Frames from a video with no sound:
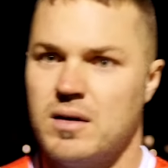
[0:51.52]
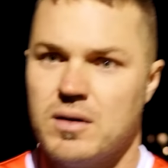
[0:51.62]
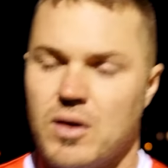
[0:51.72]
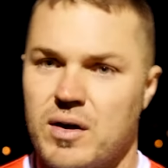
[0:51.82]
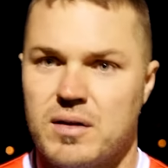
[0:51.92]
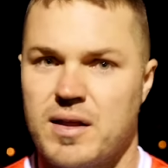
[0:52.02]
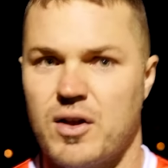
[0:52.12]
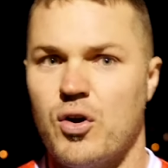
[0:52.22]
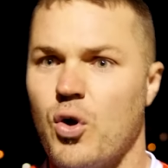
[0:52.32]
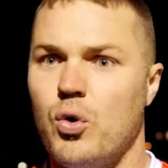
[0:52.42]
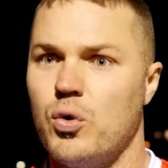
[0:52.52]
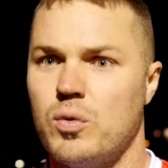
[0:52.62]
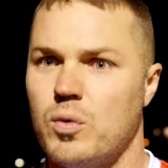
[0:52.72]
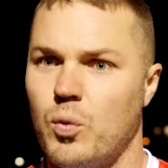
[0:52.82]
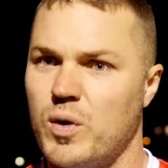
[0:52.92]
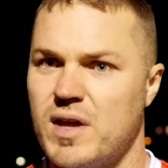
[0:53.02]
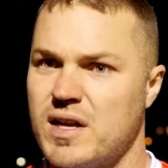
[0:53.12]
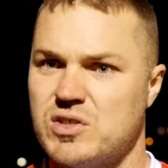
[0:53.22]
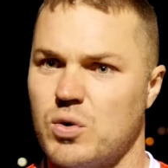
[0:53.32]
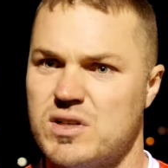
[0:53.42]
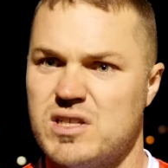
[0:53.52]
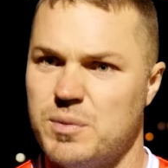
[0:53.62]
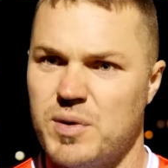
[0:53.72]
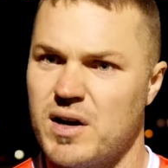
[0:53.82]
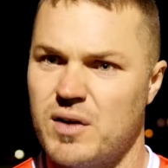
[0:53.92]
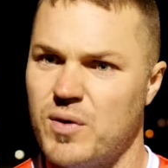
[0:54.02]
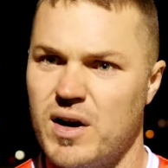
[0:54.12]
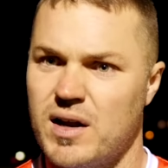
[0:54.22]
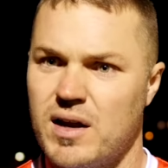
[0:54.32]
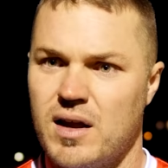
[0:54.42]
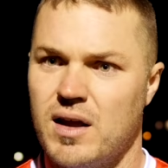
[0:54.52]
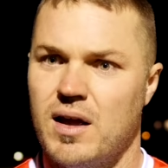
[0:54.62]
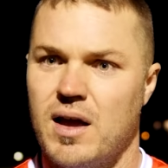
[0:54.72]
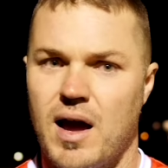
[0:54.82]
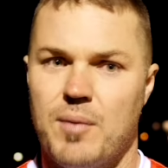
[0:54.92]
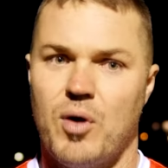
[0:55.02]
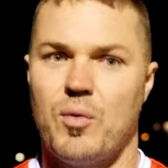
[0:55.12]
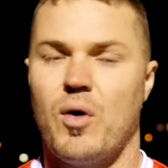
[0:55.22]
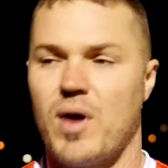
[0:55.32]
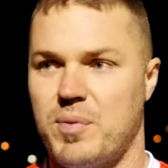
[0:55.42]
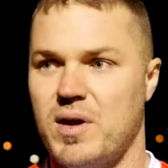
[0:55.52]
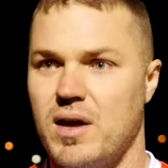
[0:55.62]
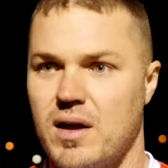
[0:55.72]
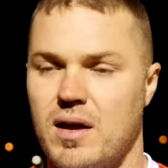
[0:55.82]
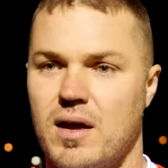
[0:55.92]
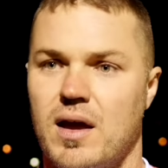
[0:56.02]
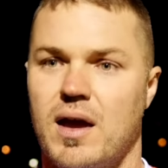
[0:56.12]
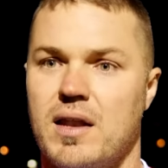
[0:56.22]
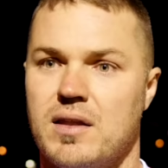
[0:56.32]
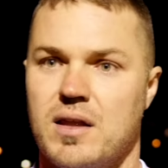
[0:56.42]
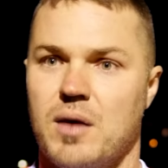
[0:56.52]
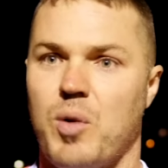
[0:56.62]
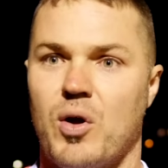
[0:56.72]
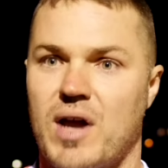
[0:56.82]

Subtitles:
like that I knew with any sort of disability, really. I rolled up here and a bloke